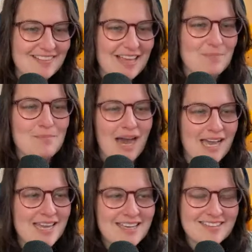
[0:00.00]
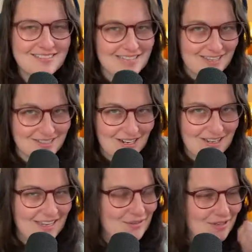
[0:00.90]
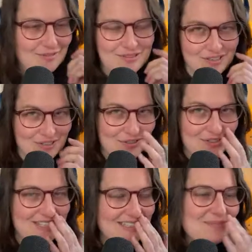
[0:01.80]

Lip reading: Like, my desktop, I don't know if you guys are like this,